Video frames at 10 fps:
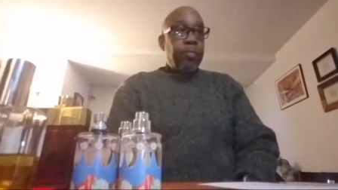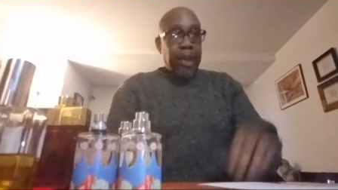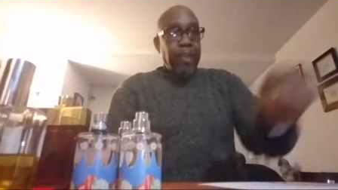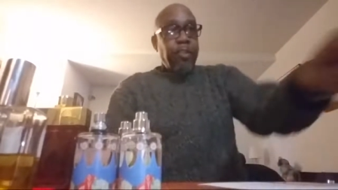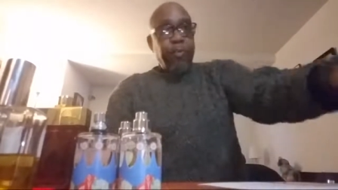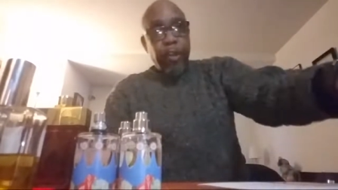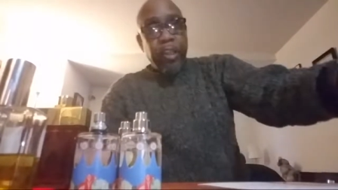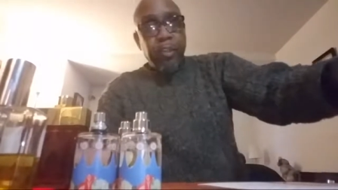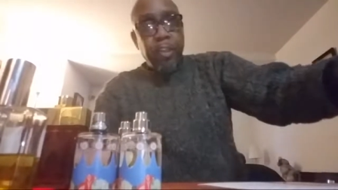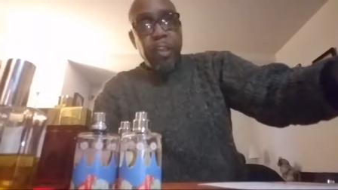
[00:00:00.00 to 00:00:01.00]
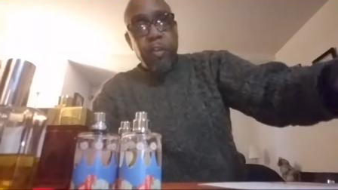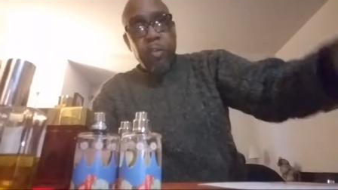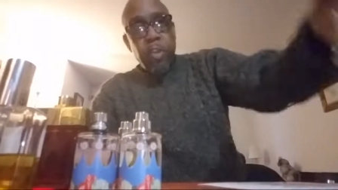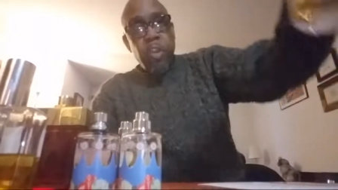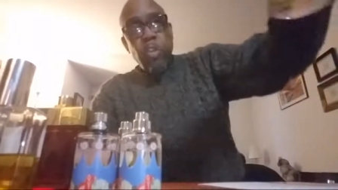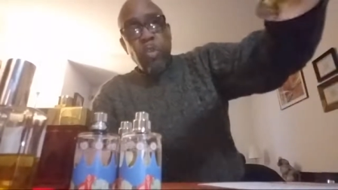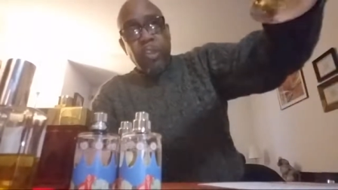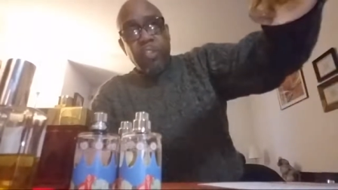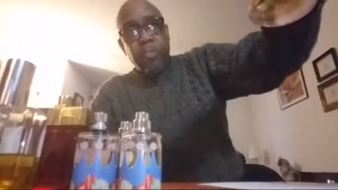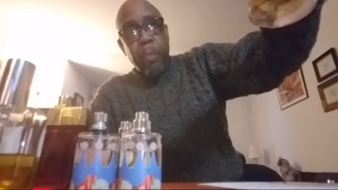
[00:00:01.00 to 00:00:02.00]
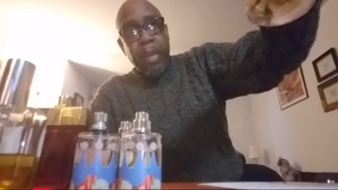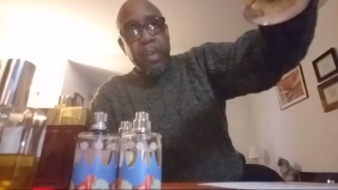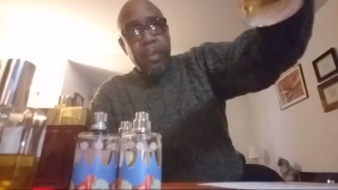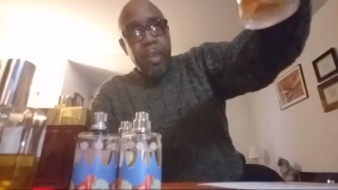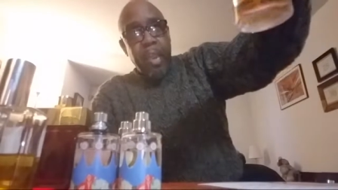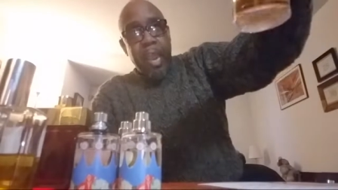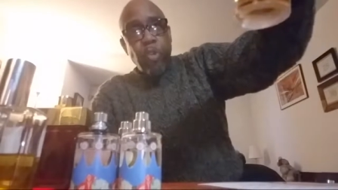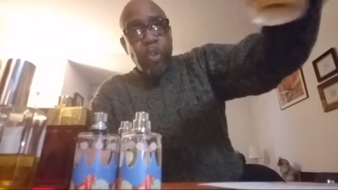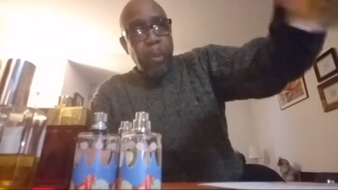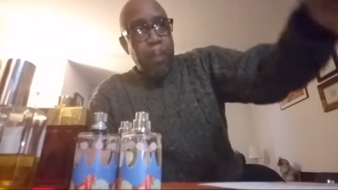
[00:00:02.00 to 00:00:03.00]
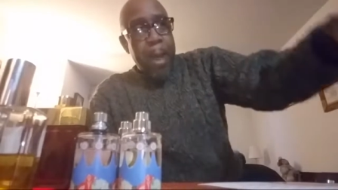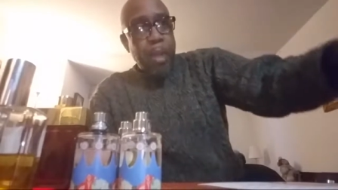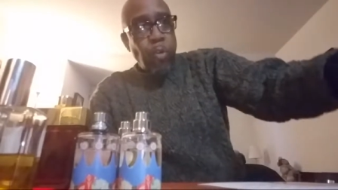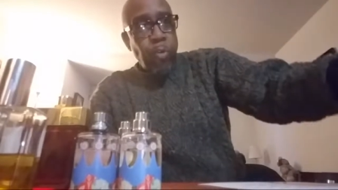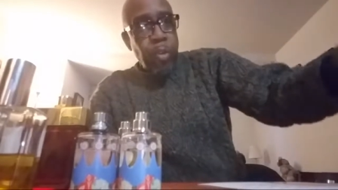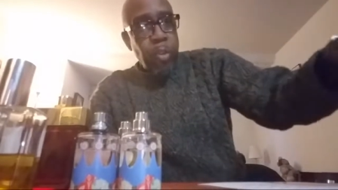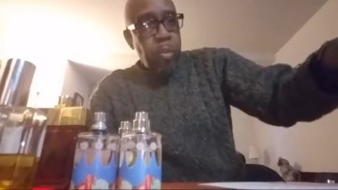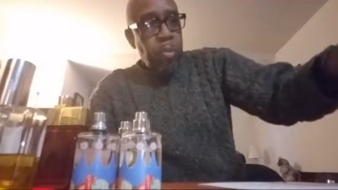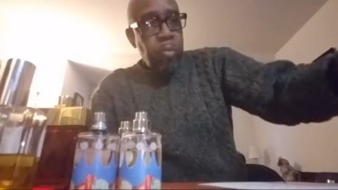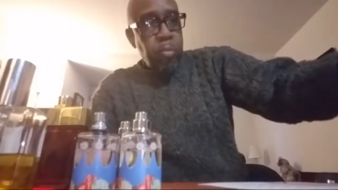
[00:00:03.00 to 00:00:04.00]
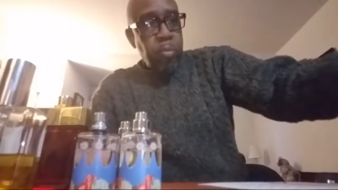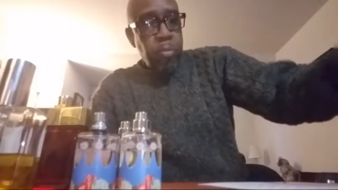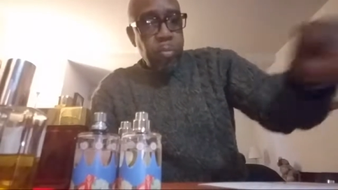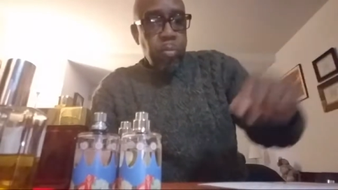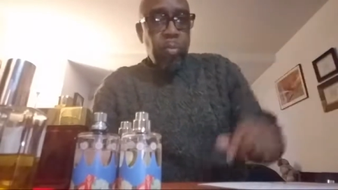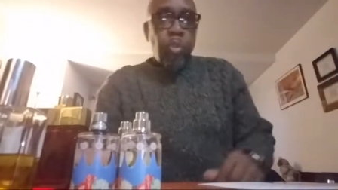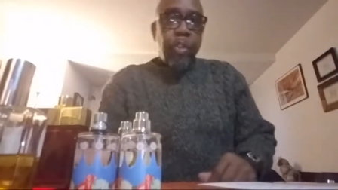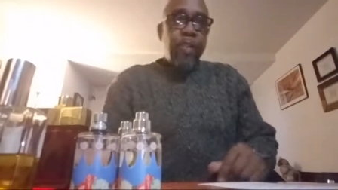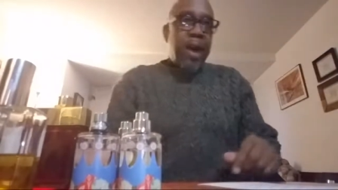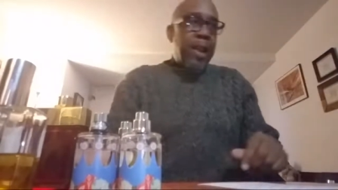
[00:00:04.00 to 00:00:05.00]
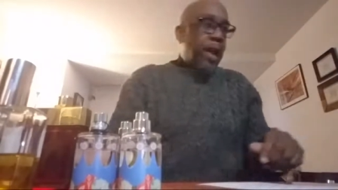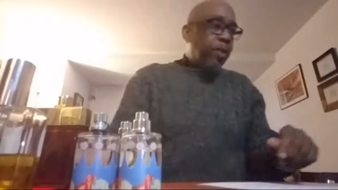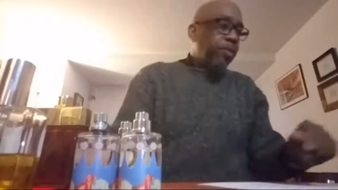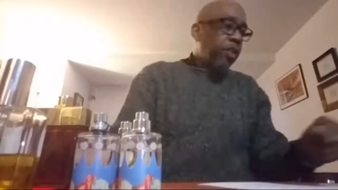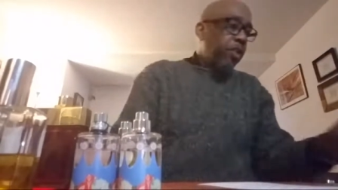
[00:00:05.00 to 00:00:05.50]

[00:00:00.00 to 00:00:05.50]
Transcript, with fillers: That's a freaking deal. You get to smell it and you get the bottle, $25.